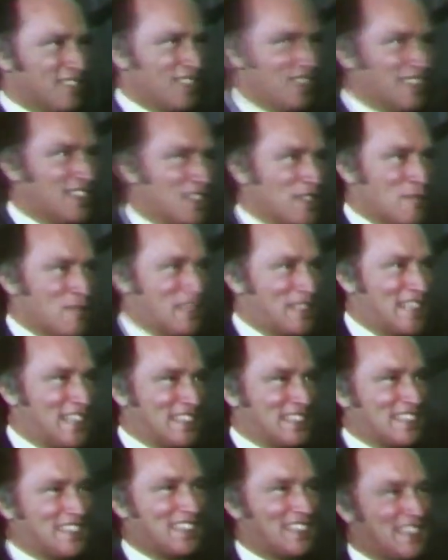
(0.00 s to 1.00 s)
leaders
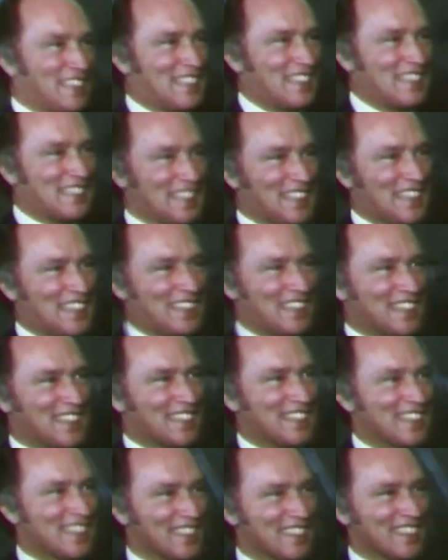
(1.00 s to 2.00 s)
wanted to convey to the
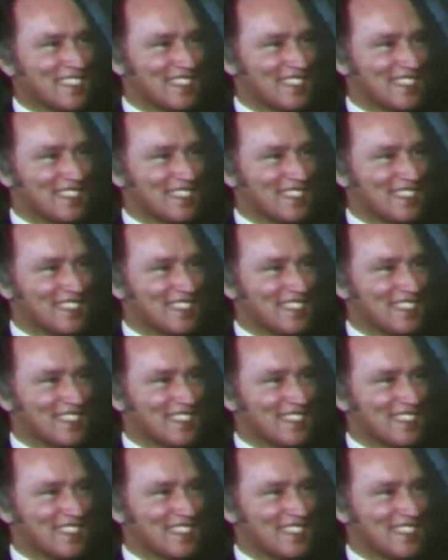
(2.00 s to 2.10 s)
world.